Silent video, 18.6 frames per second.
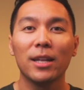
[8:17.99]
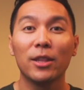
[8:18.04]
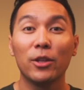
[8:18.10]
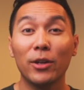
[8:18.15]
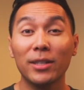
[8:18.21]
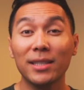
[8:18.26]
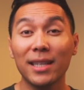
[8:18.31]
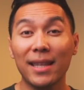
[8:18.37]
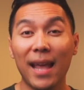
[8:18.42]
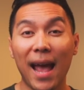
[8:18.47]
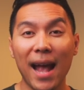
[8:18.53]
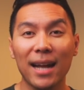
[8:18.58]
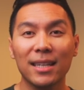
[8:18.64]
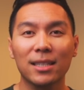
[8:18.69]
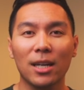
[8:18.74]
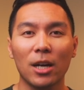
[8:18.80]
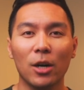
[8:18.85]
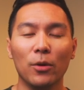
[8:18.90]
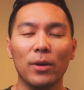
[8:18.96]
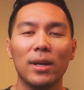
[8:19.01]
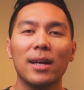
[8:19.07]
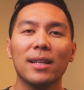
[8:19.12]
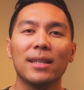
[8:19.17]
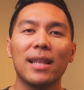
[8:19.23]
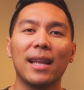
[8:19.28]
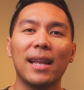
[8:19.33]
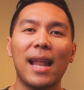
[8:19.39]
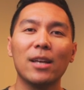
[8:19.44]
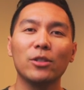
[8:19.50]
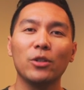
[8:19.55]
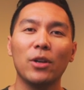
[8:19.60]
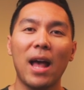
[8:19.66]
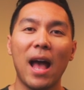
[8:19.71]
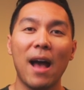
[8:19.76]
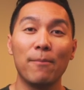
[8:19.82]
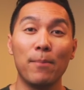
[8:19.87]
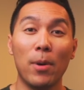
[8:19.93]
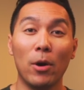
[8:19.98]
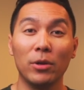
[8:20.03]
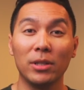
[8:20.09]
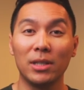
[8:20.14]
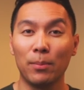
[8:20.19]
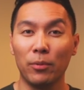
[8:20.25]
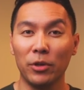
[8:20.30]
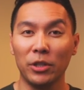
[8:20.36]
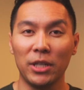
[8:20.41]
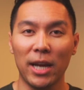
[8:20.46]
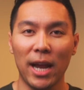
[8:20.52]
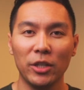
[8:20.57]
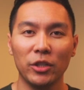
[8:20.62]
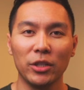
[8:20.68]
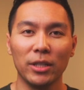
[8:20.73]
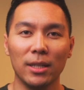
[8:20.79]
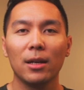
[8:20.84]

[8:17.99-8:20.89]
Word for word: there is a tax code that allows you to have bonus depreciation.